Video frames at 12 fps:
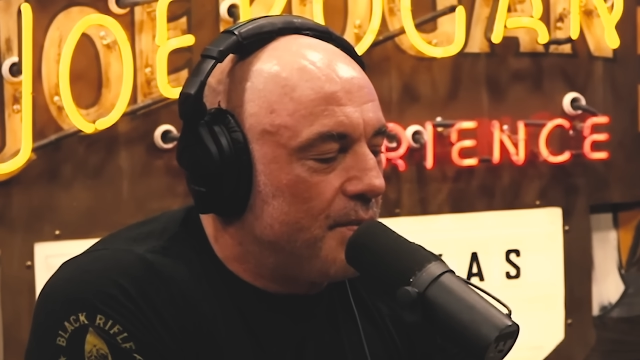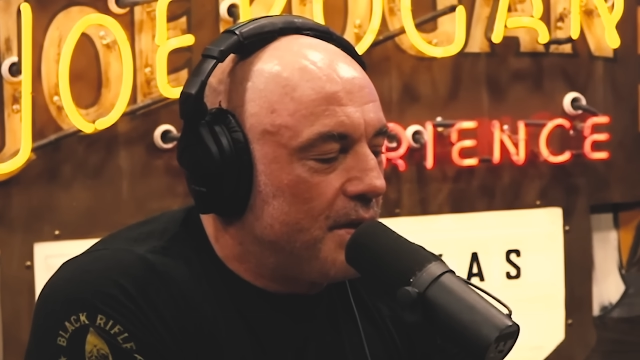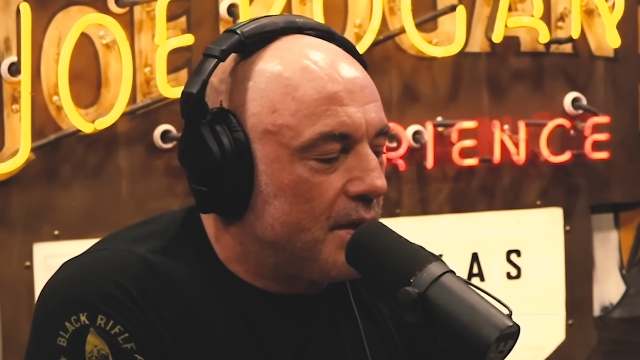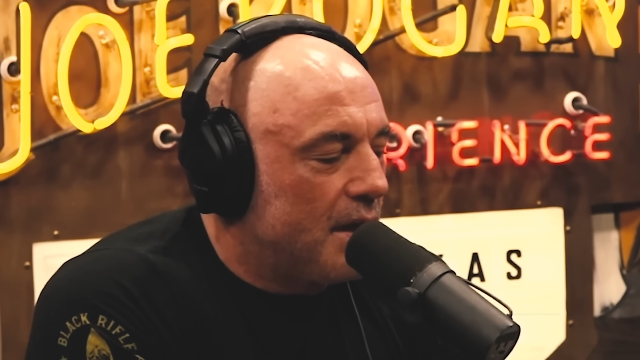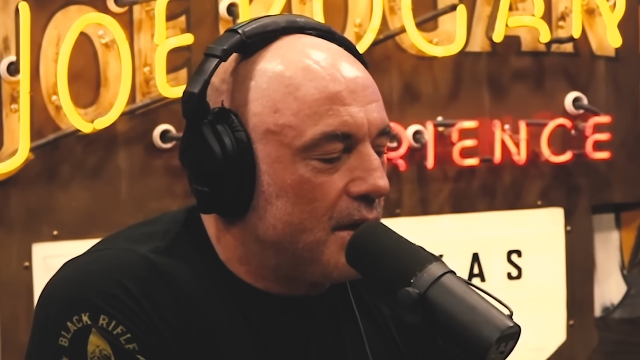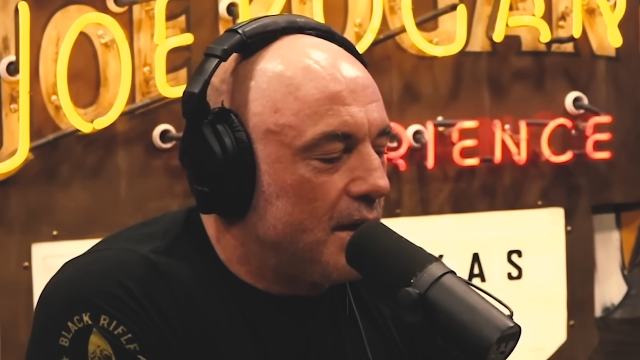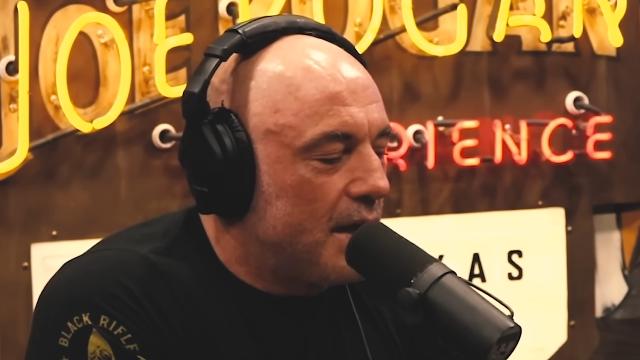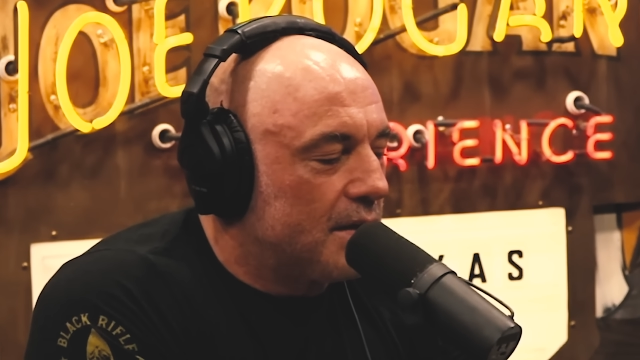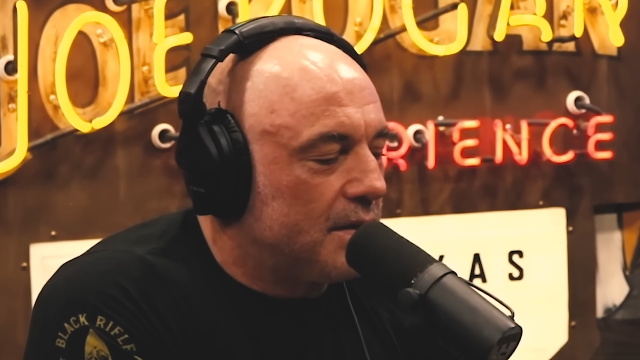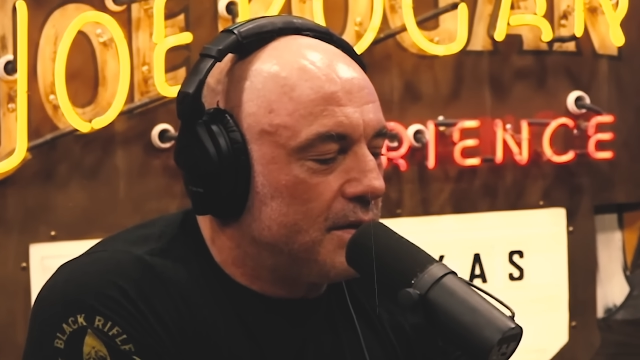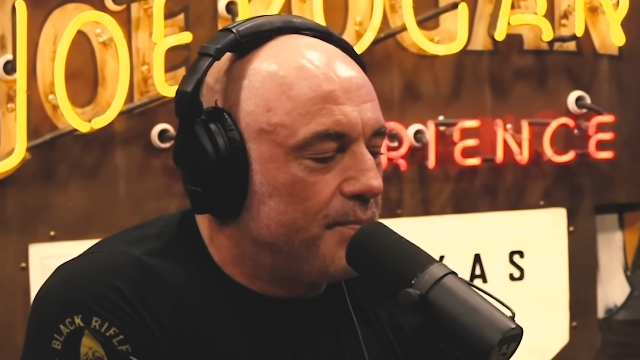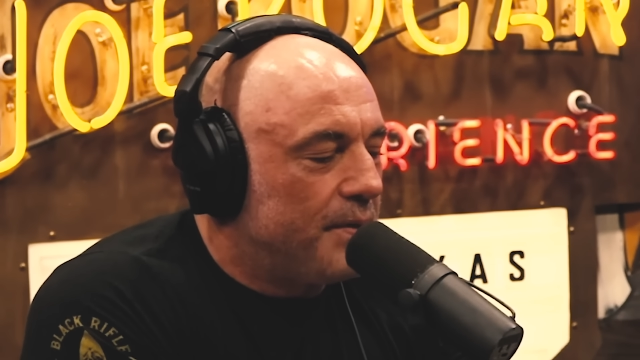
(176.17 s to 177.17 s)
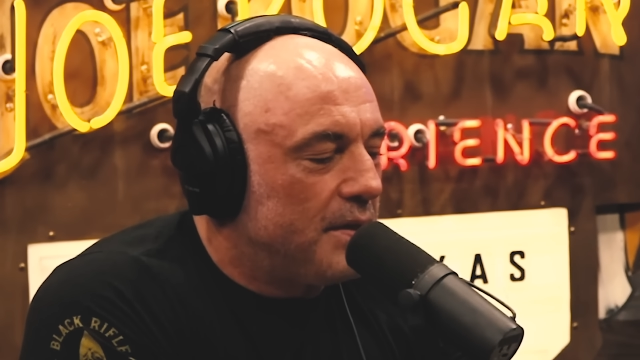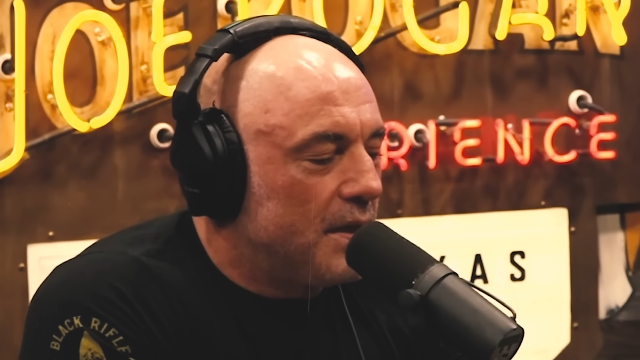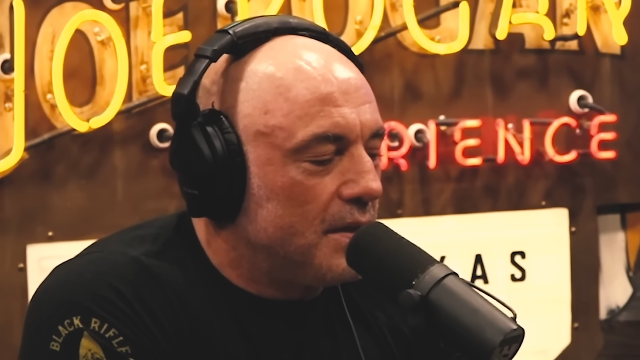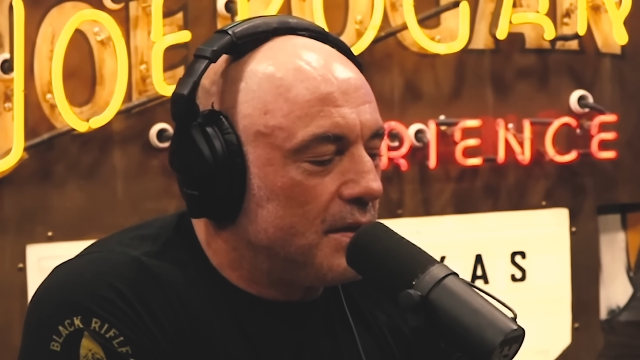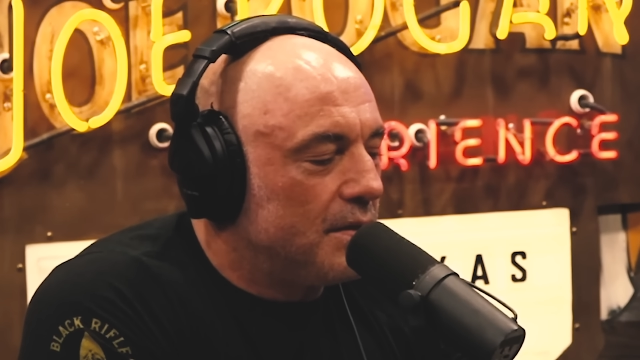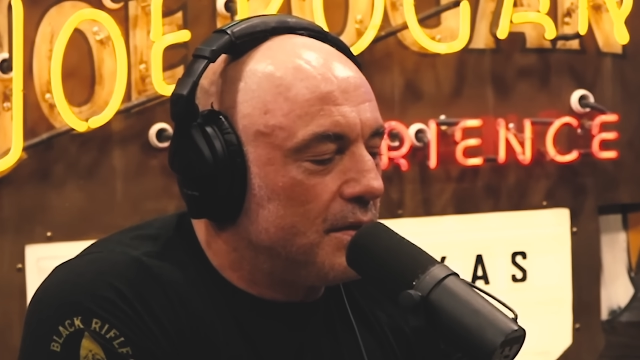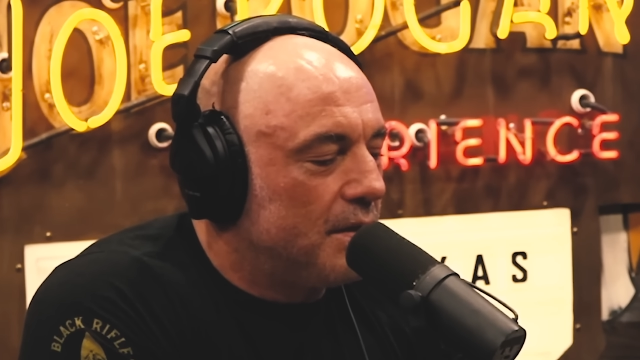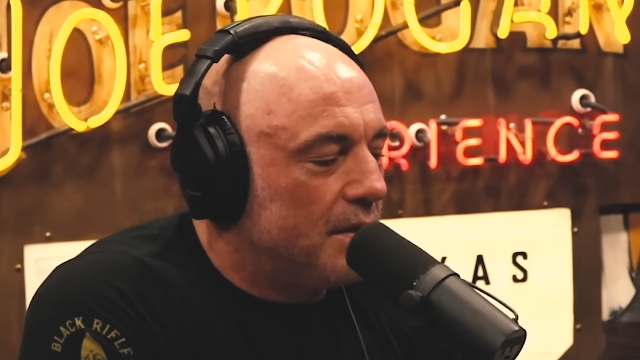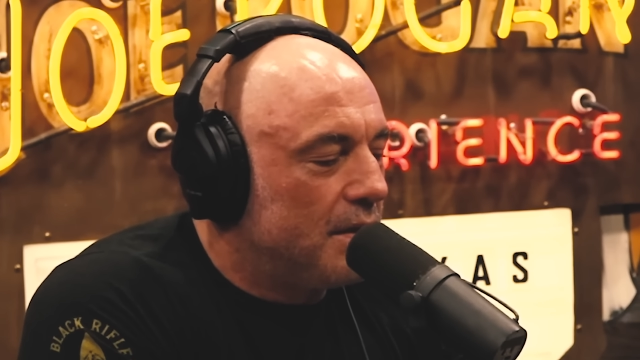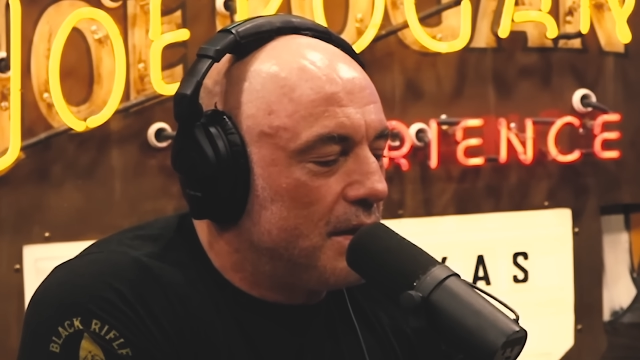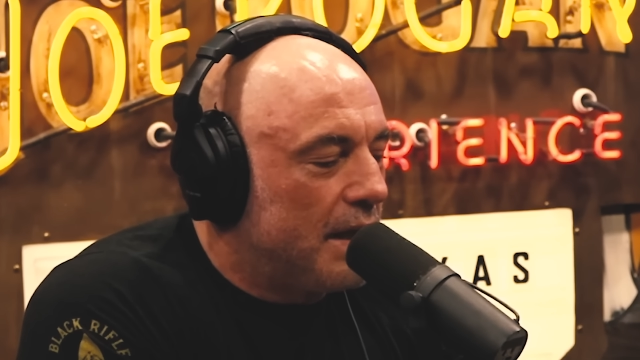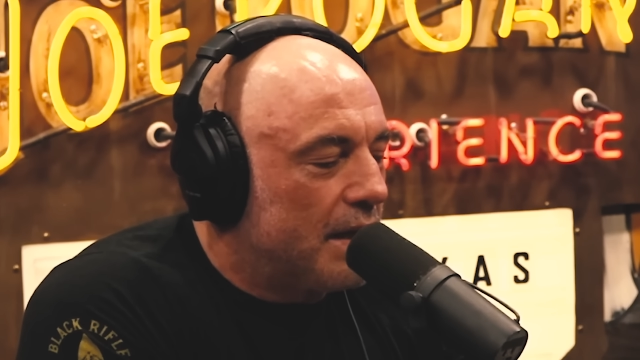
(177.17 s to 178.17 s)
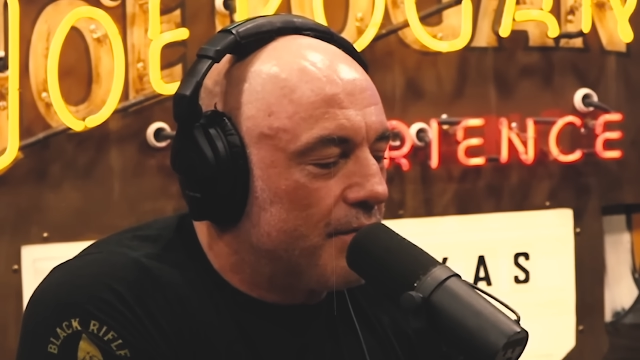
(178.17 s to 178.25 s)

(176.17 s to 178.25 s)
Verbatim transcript: it's going to be done, it has to be done